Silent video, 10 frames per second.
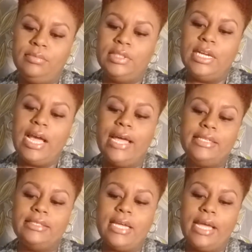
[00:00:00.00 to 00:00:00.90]

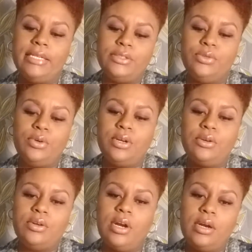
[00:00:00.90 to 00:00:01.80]
Goddess Guidance
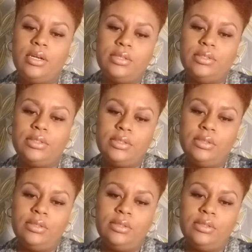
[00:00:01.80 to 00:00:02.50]
Oracle cards.